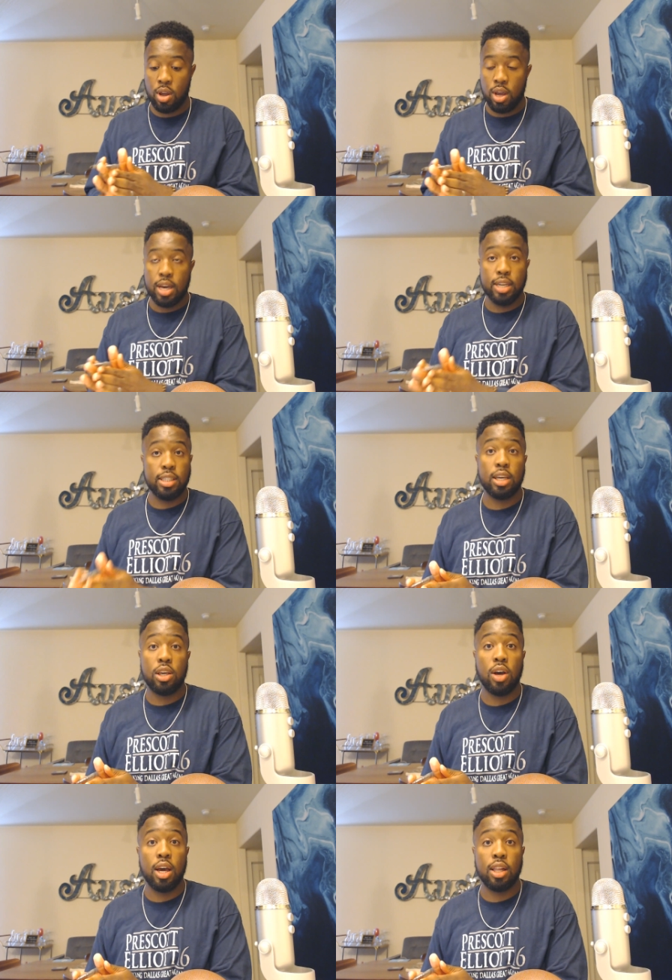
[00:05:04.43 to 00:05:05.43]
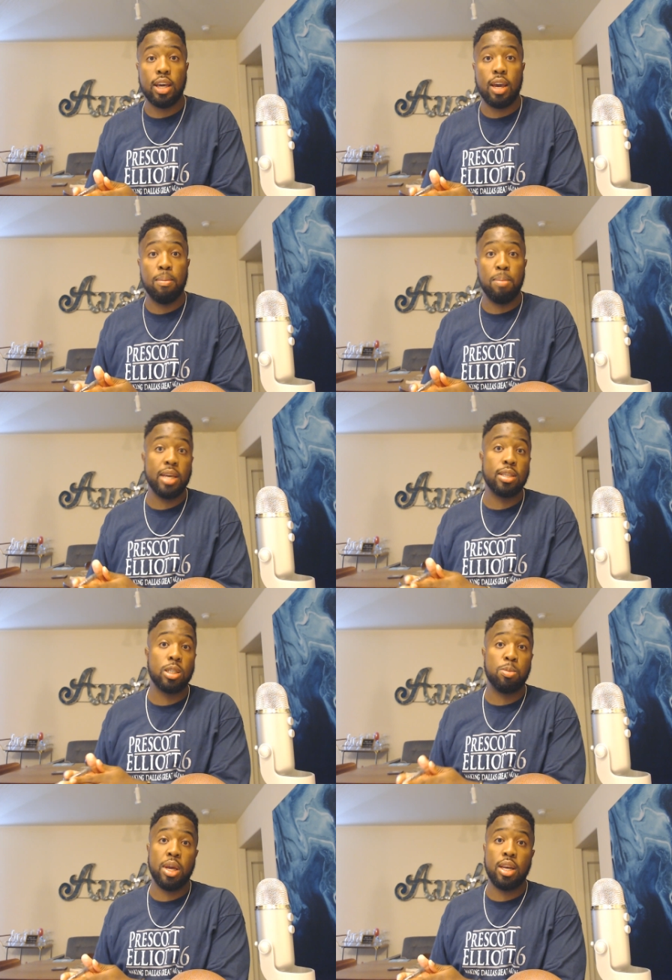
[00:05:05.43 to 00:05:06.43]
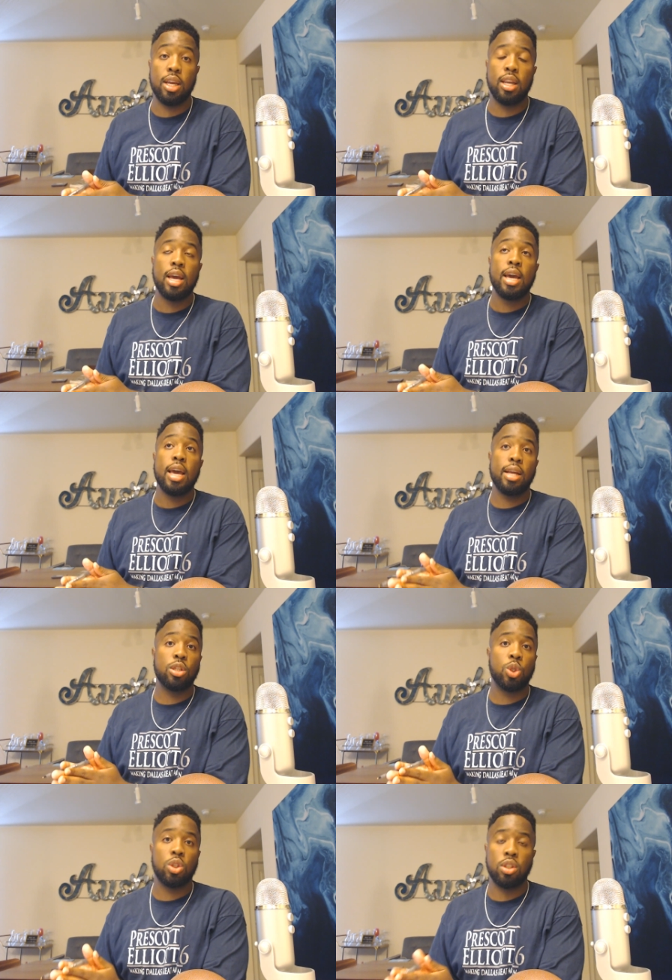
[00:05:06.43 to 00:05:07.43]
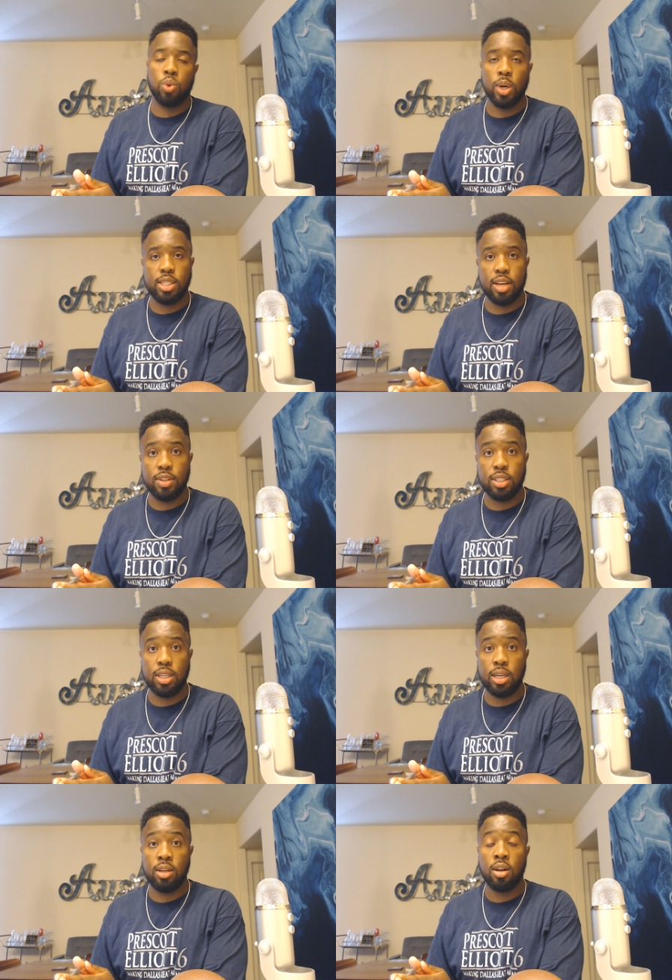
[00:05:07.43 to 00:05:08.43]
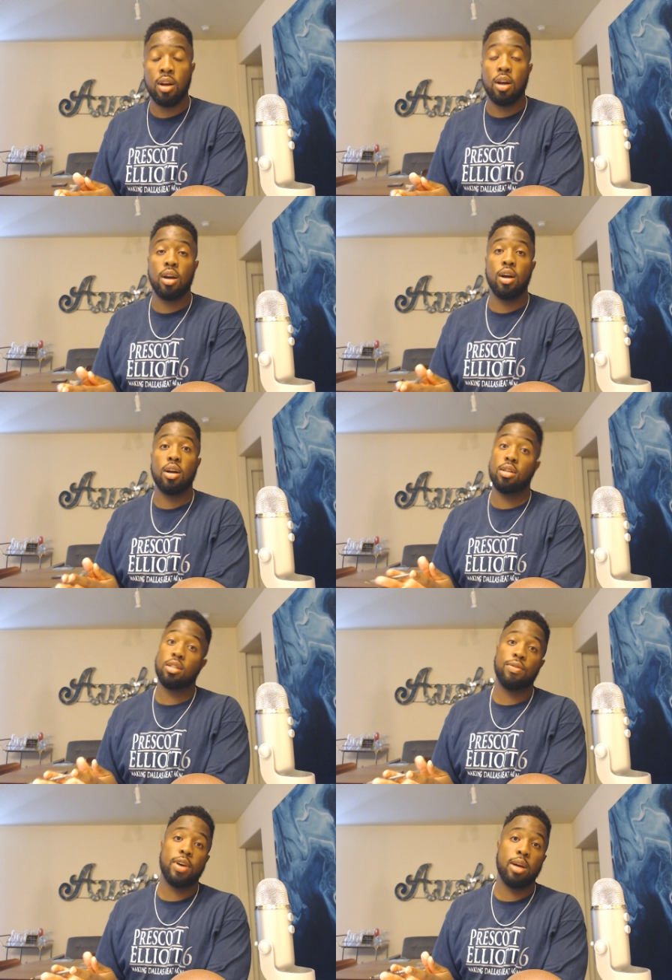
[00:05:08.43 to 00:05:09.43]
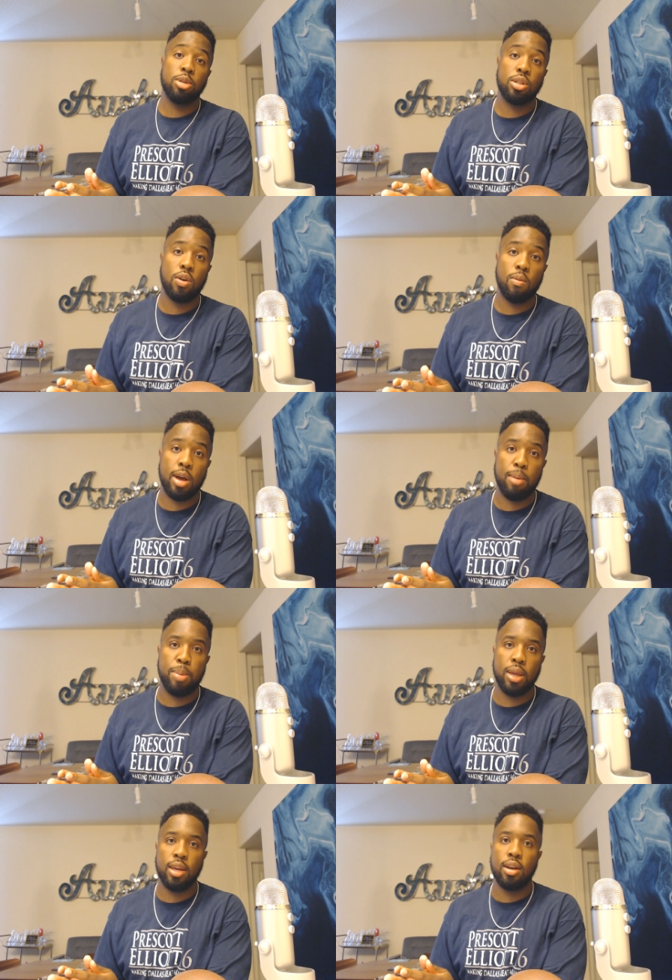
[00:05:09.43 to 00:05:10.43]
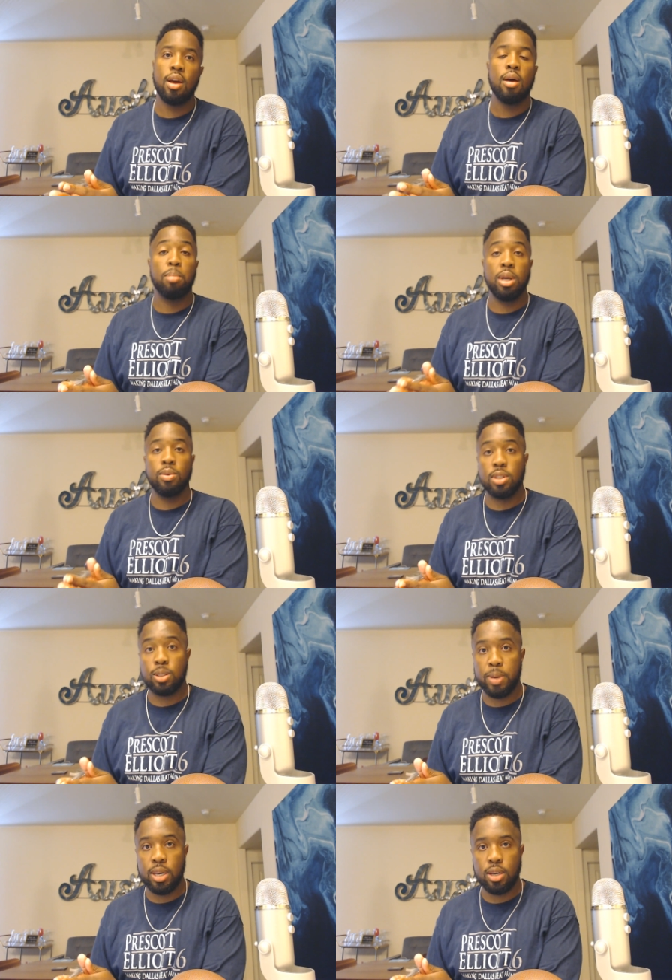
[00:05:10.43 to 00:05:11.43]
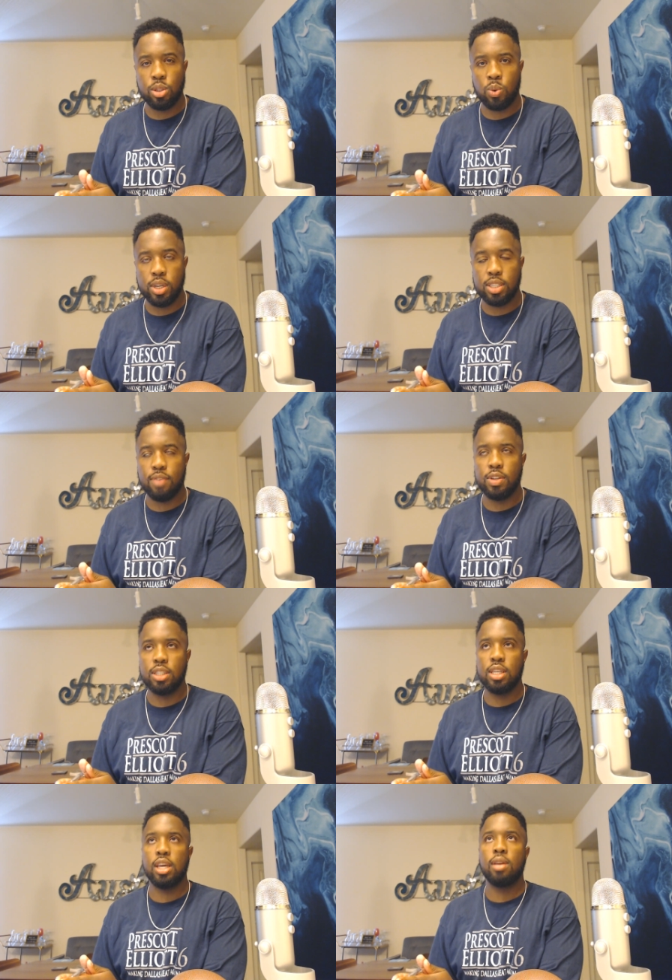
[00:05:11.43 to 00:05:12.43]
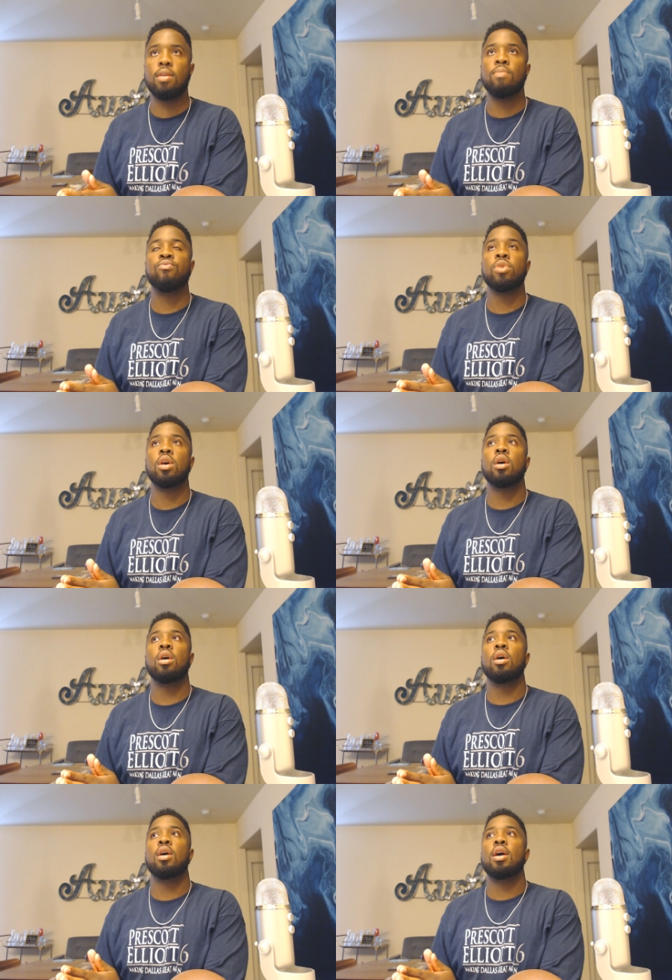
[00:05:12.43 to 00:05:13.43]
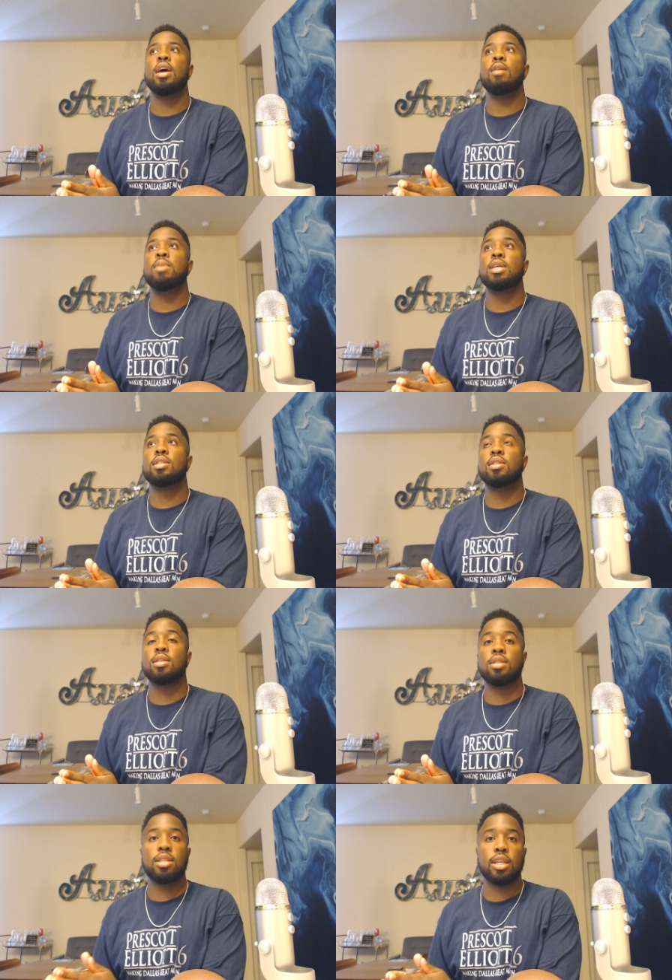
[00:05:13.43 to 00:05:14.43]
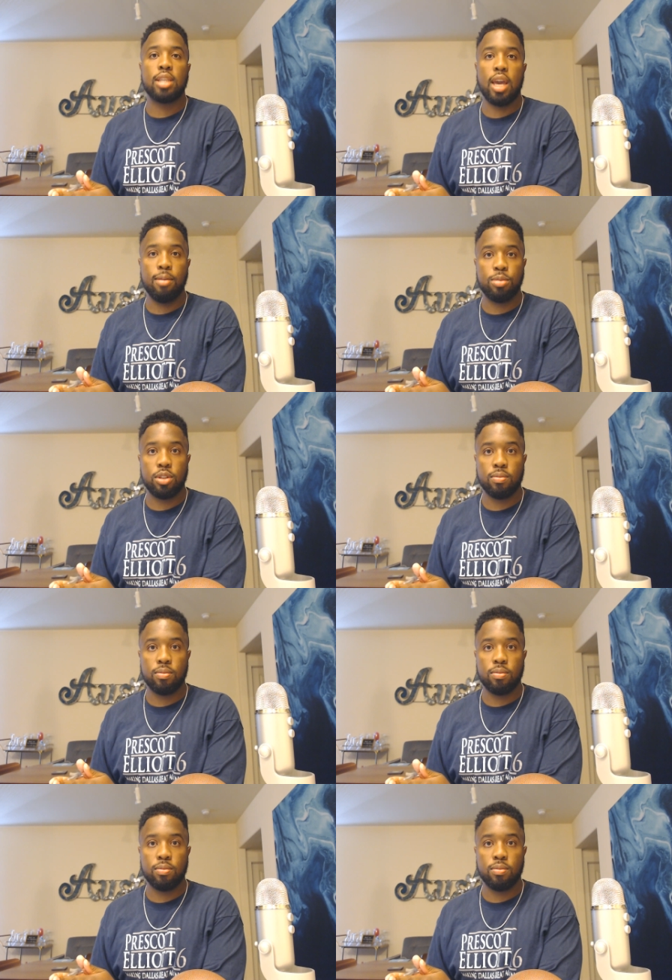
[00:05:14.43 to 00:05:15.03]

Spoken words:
Ezekiel Elliott being suspended in 2017, unjustifiably so in my opinion, but he was suspended in 2017 and missed six games.